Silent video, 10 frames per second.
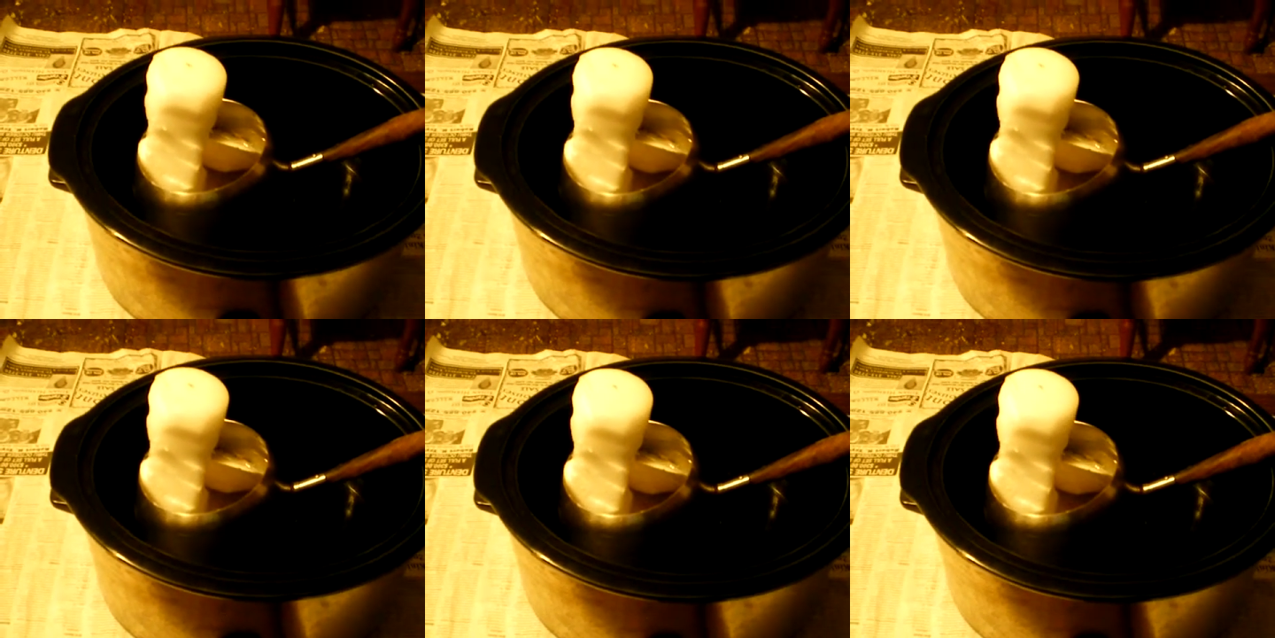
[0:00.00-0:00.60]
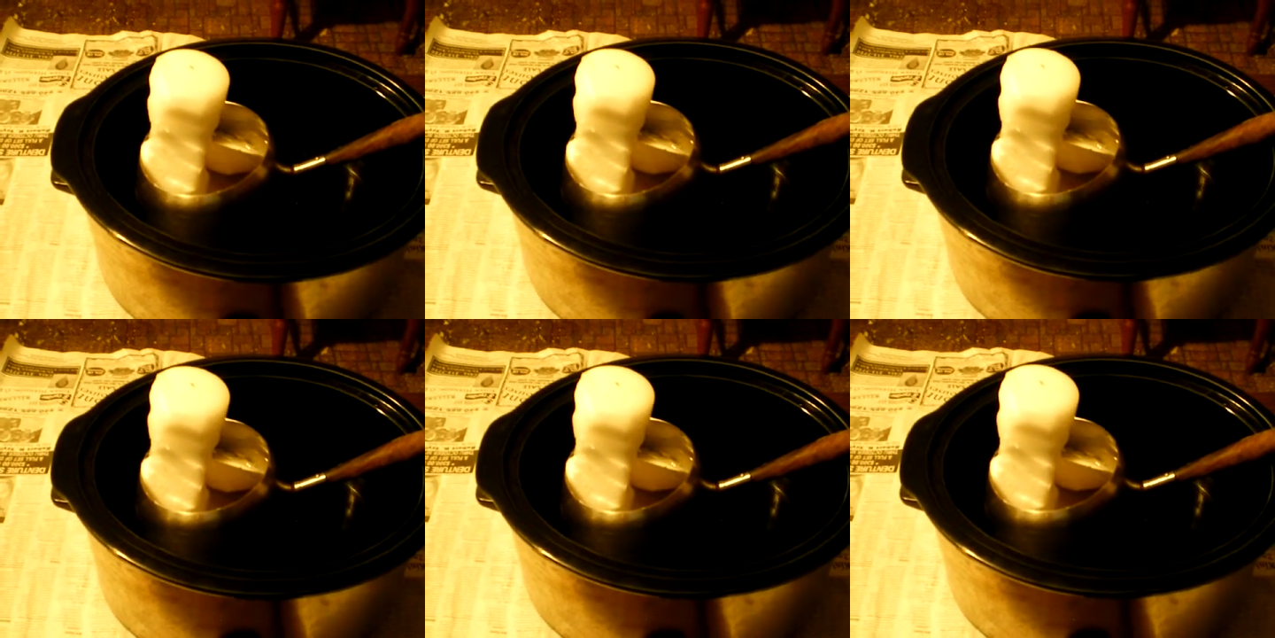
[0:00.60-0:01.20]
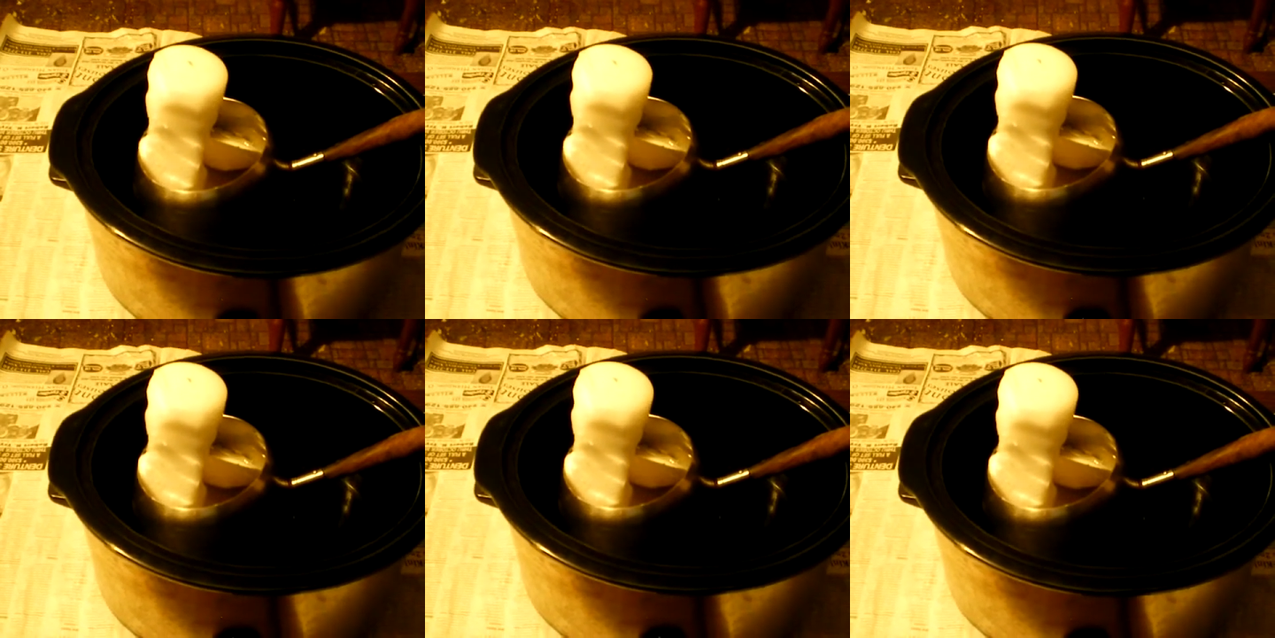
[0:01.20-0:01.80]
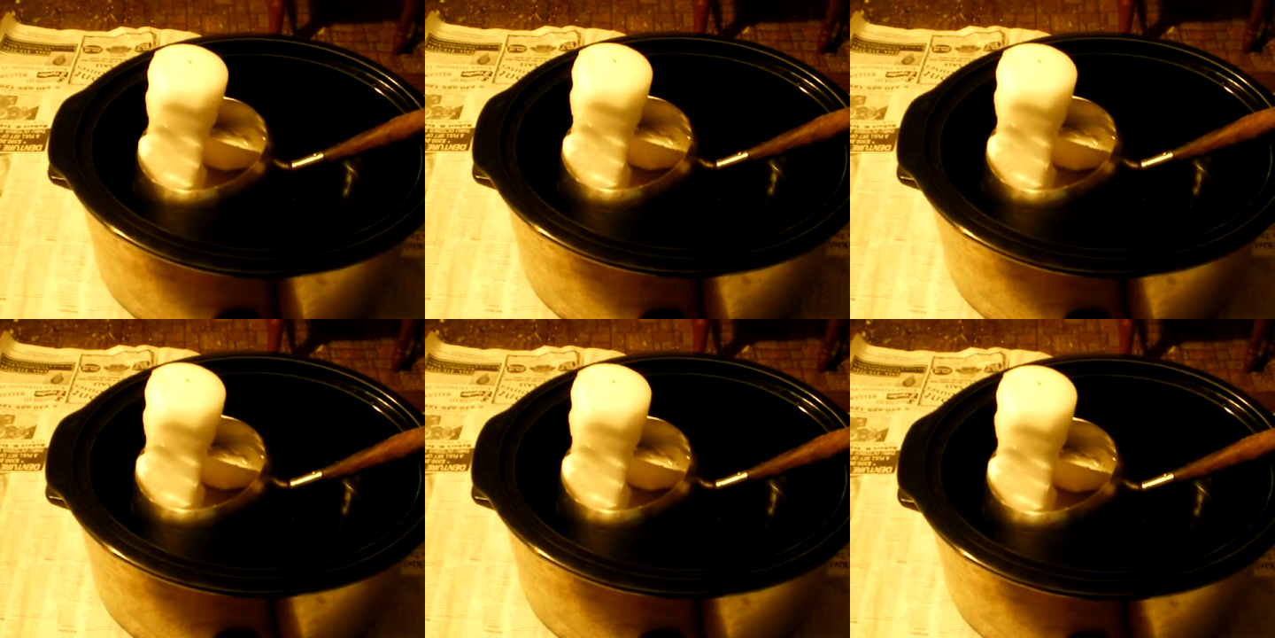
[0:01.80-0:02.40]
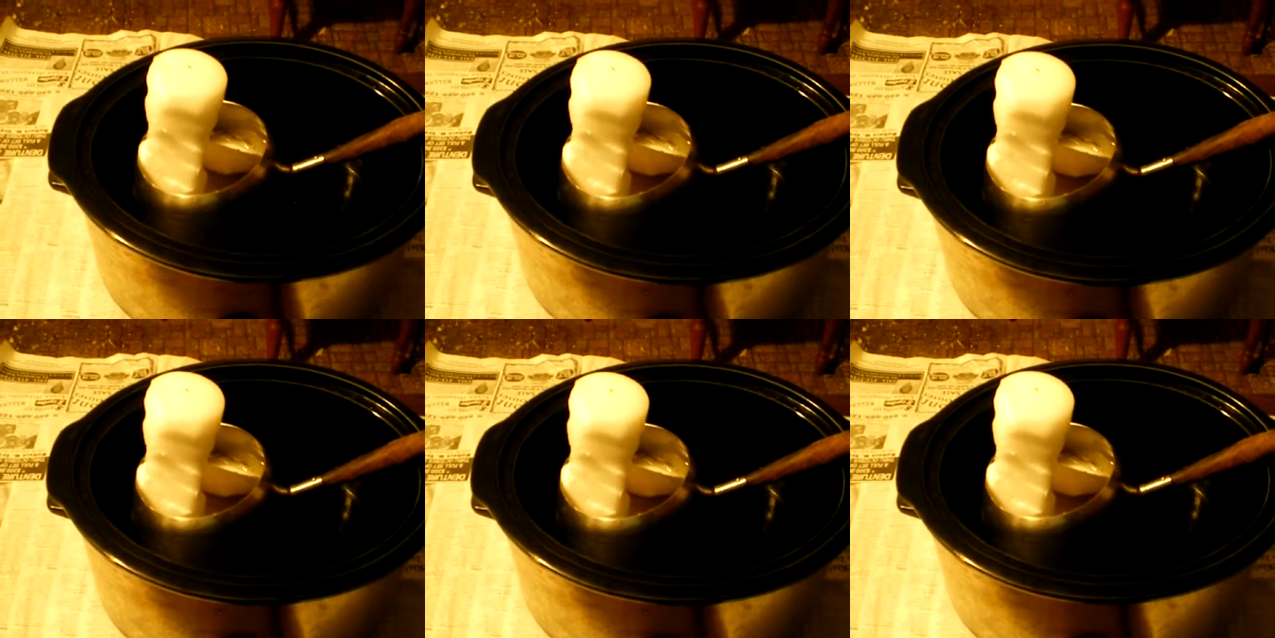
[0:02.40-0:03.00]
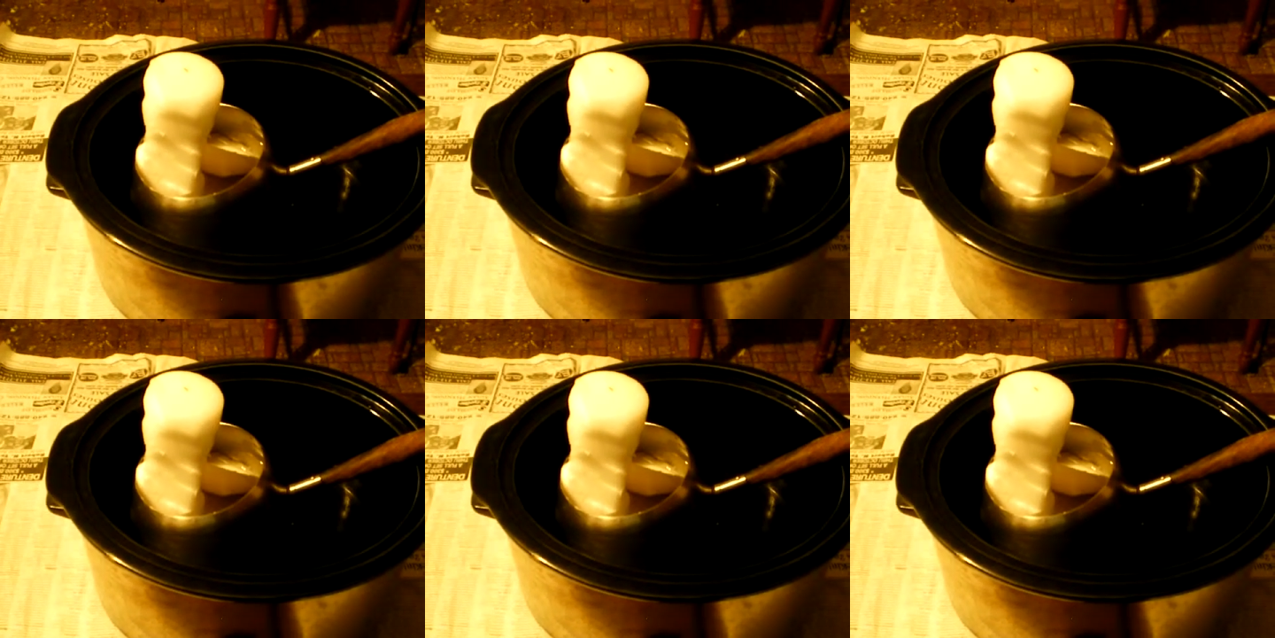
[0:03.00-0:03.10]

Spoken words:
Nobody's mouth can be seen.